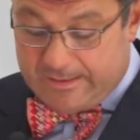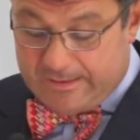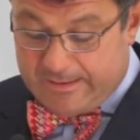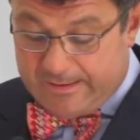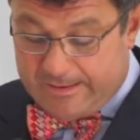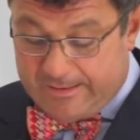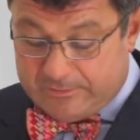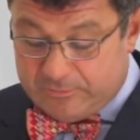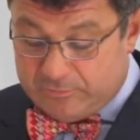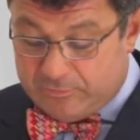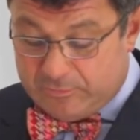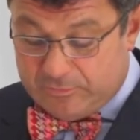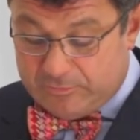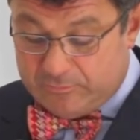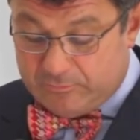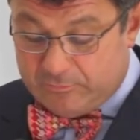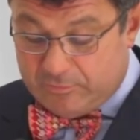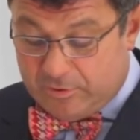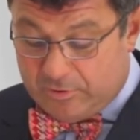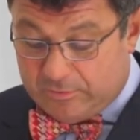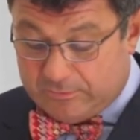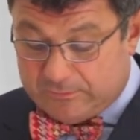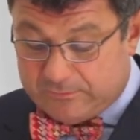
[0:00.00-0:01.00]
and they do
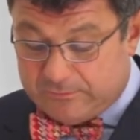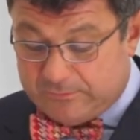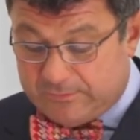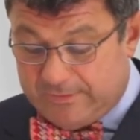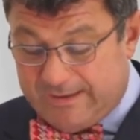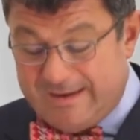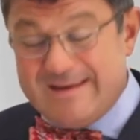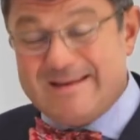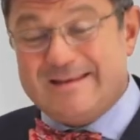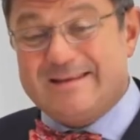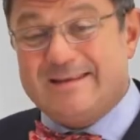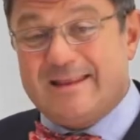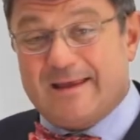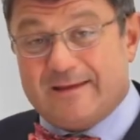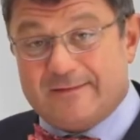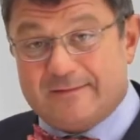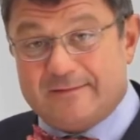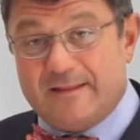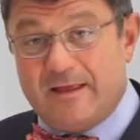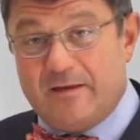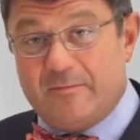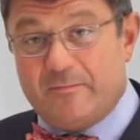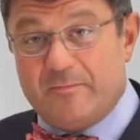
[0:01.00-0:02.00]
not
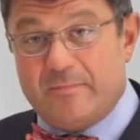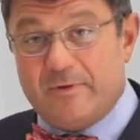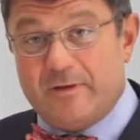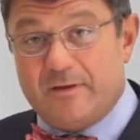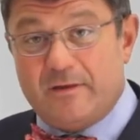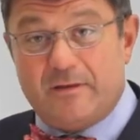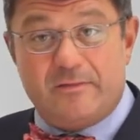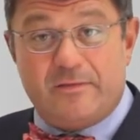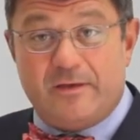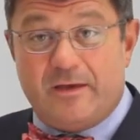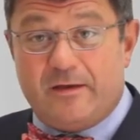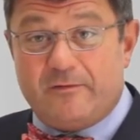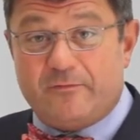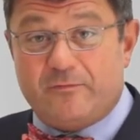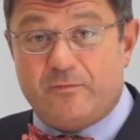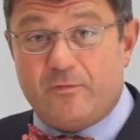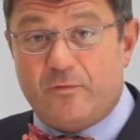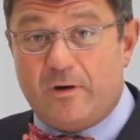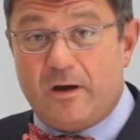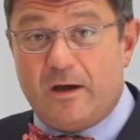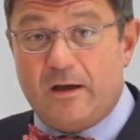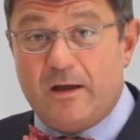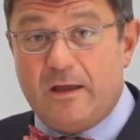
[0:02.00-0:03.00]
index them.
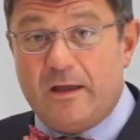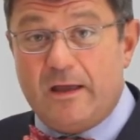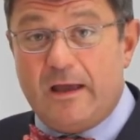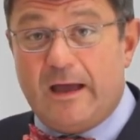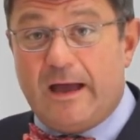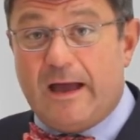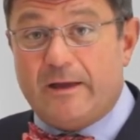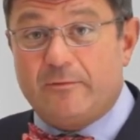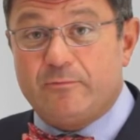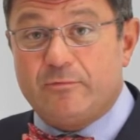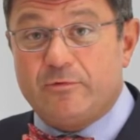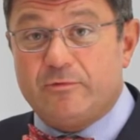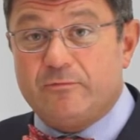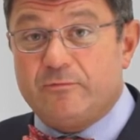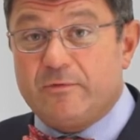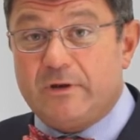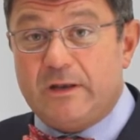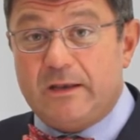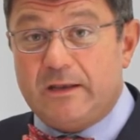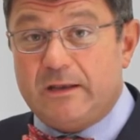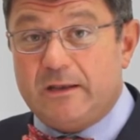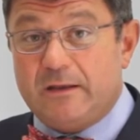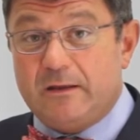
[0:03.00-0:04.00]
Therefore, I would
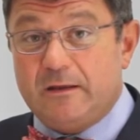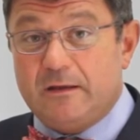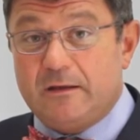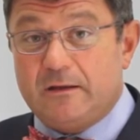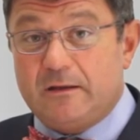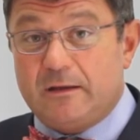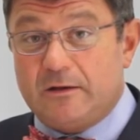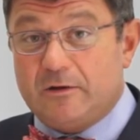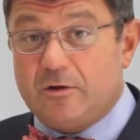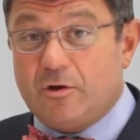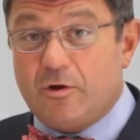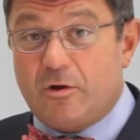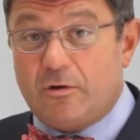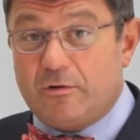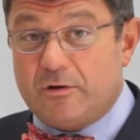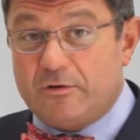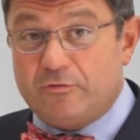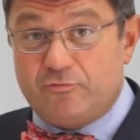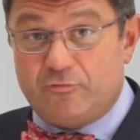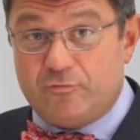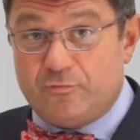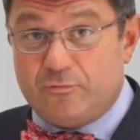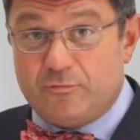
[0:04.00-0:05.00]
really
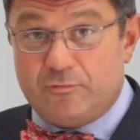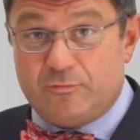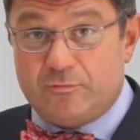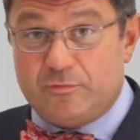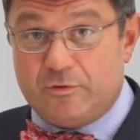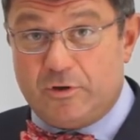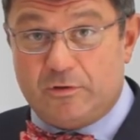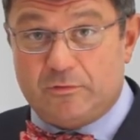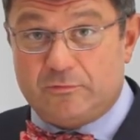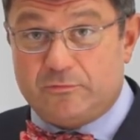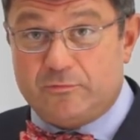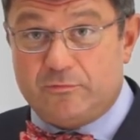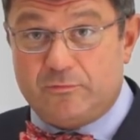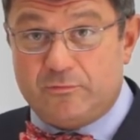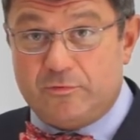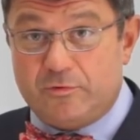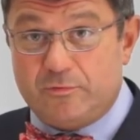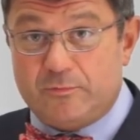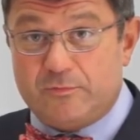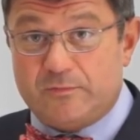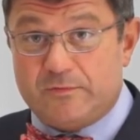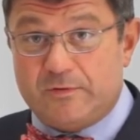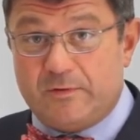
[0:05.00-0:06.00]
encourage you not to
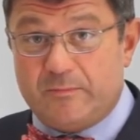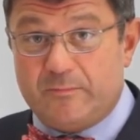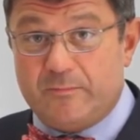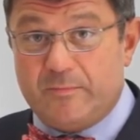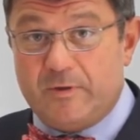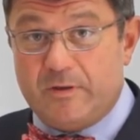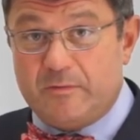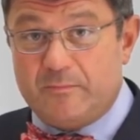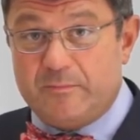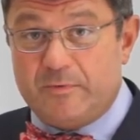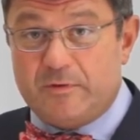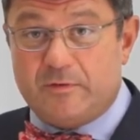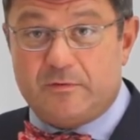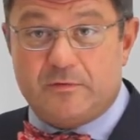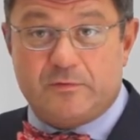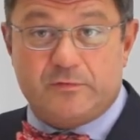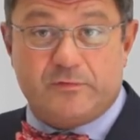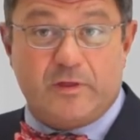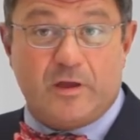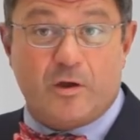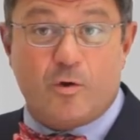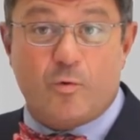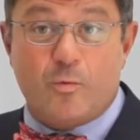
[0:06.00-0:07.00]
use them because
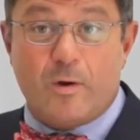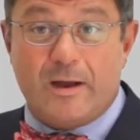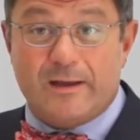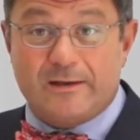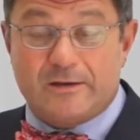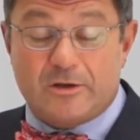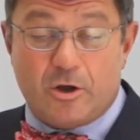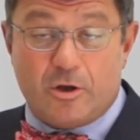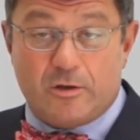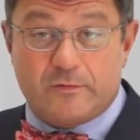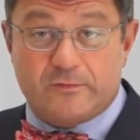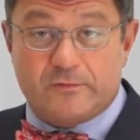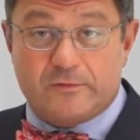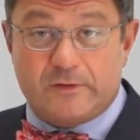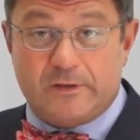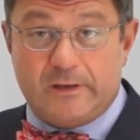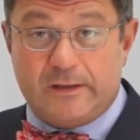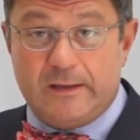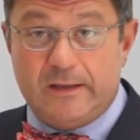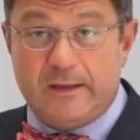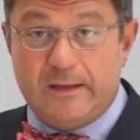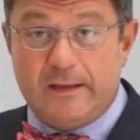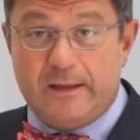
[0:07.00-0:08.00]
they're quite
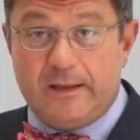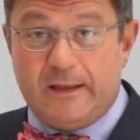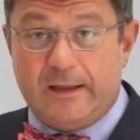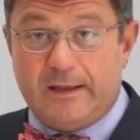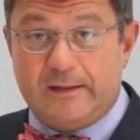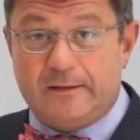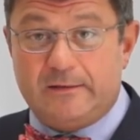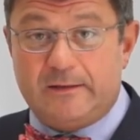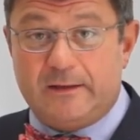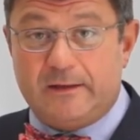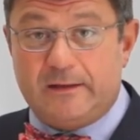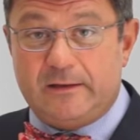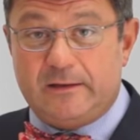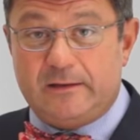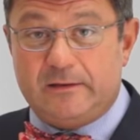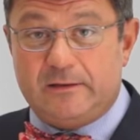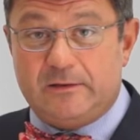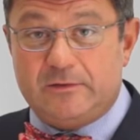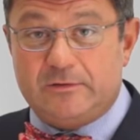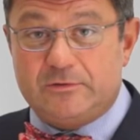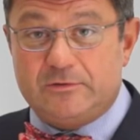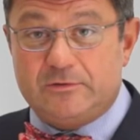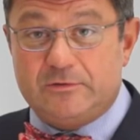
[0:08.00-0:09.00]
costly and they
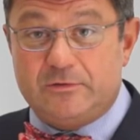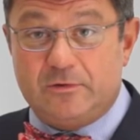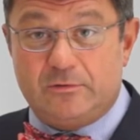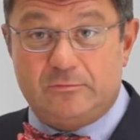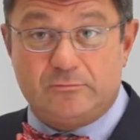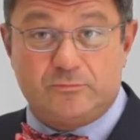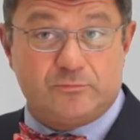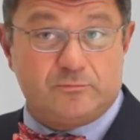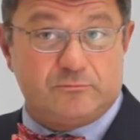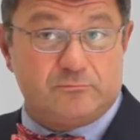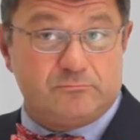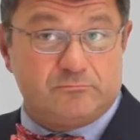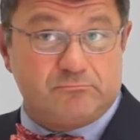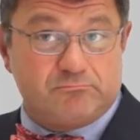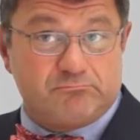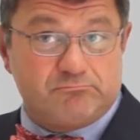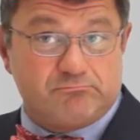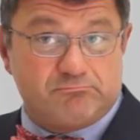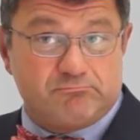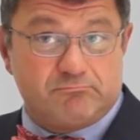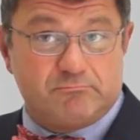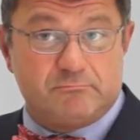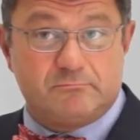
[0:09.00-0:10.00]
don't
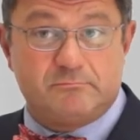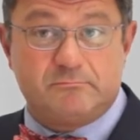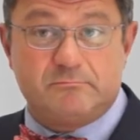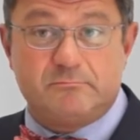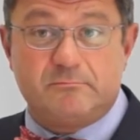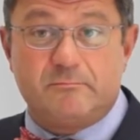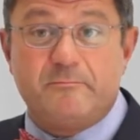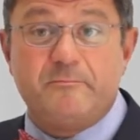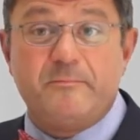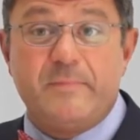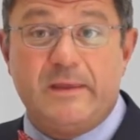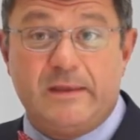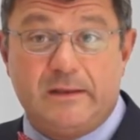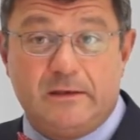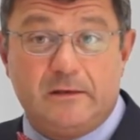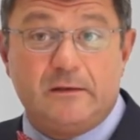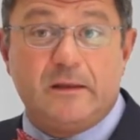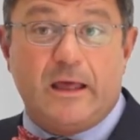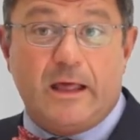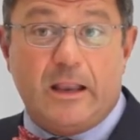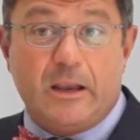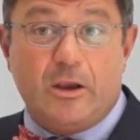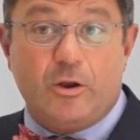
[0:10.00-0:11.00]
mean
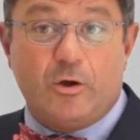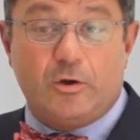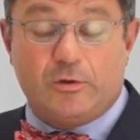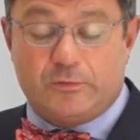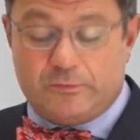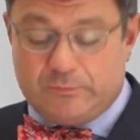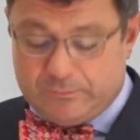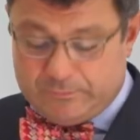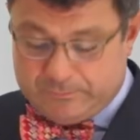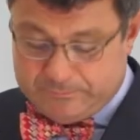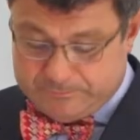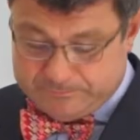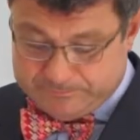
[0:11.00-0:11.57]
a lot.